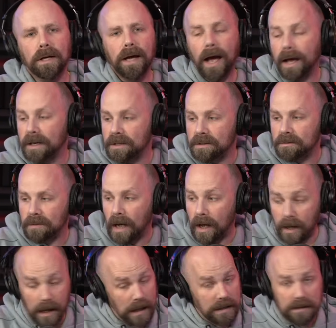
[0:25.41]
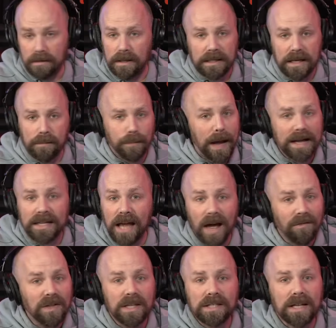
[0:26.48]
and get back to
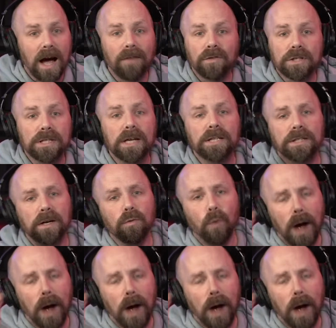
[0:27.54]
having this conversation?